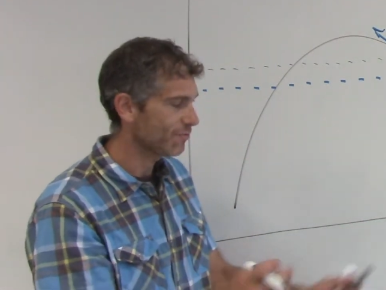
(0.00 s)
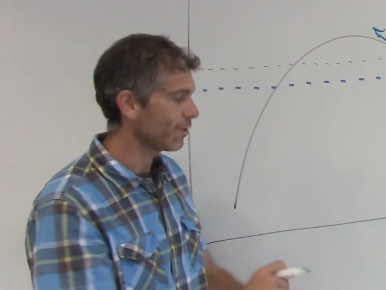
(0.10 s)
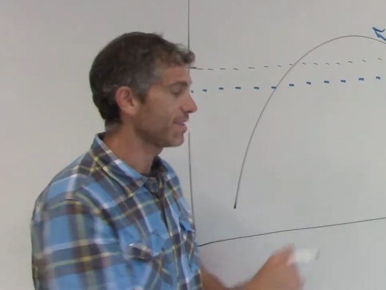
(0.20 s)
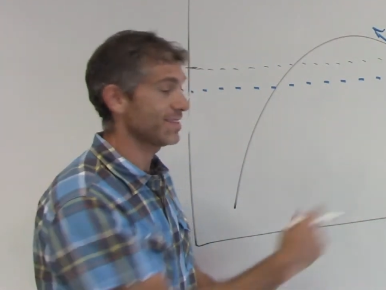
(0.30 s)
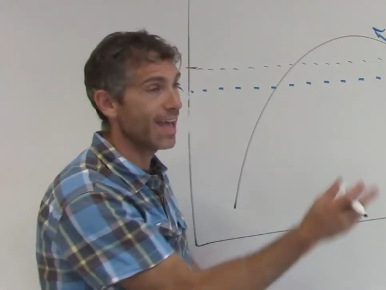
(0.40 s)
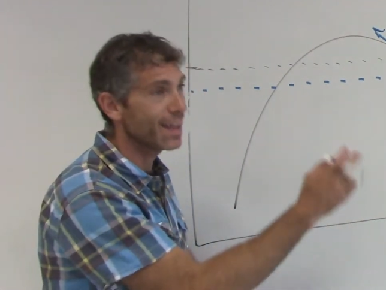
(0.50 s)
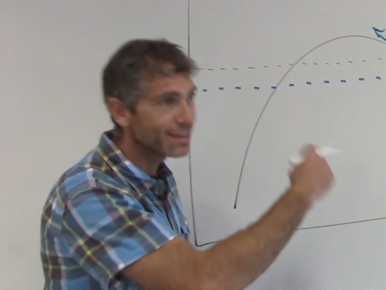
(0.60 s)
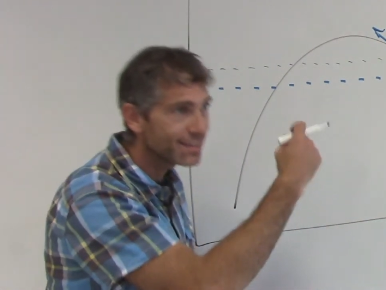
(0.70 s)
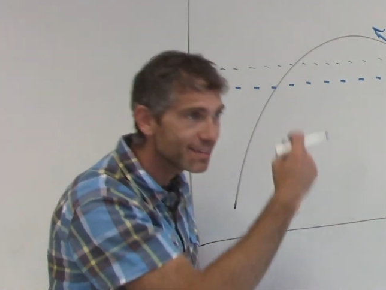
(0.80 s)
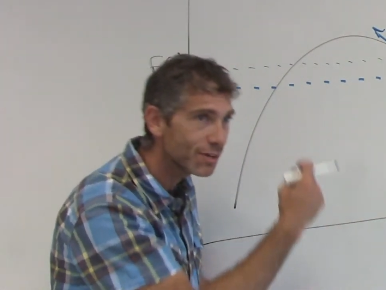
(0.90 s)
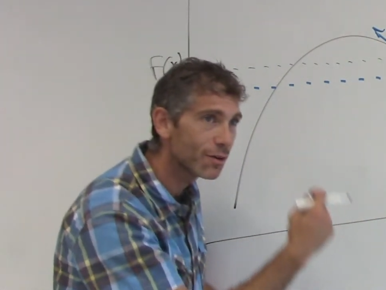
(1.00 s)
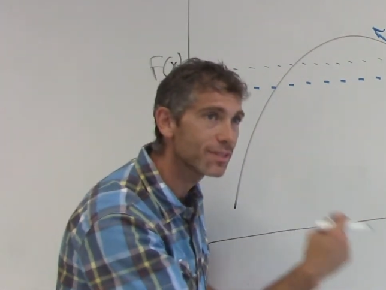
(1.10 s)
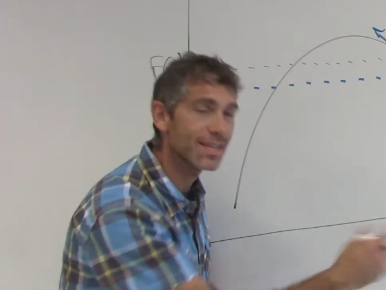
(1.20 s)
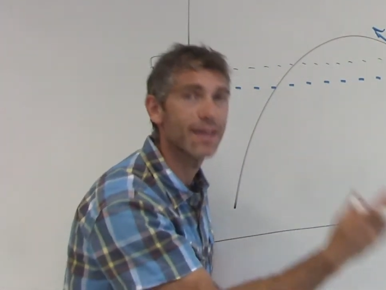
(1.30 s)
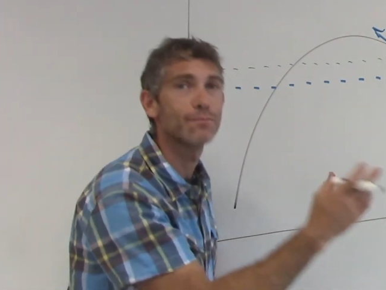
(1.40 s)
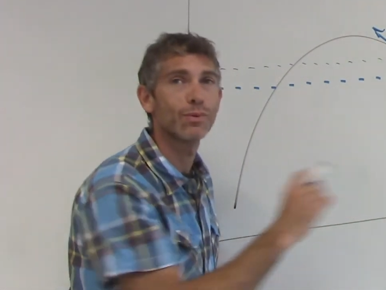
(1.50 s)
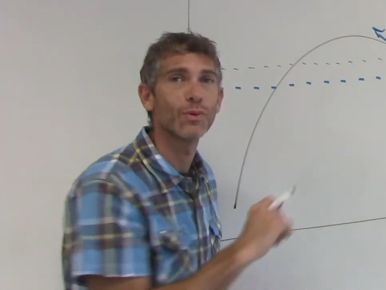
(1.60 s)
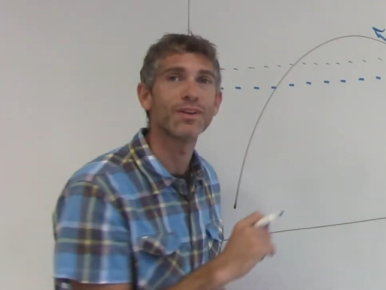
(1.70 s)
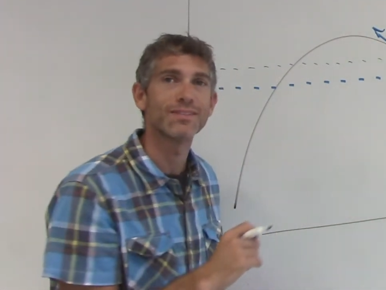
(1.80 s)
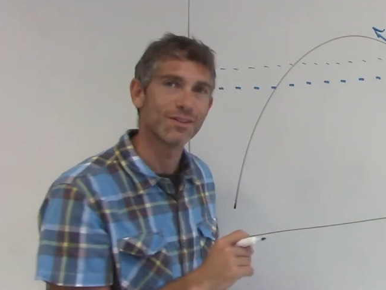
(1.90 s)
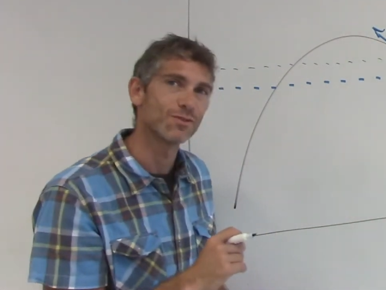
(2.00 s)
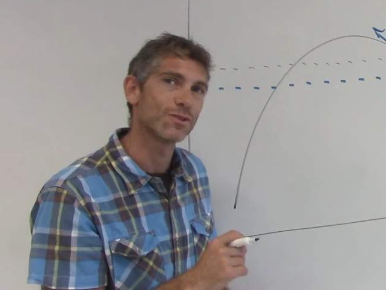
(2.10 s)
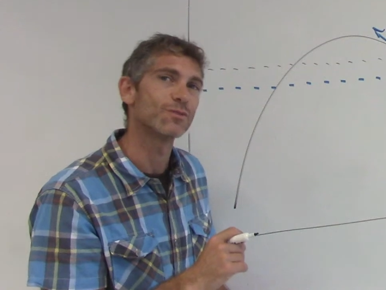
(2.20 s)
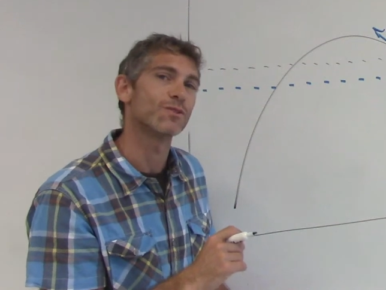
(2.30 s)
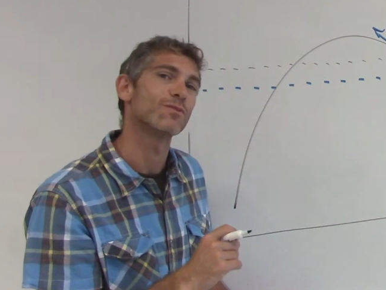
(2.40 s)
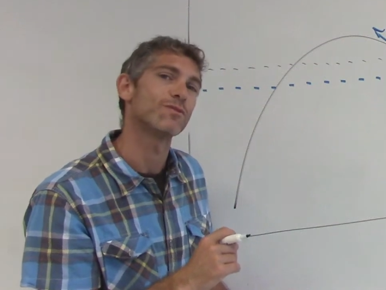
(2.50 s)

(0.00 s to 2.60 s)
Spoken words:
If we're at 10, we'll go to 10.0000000.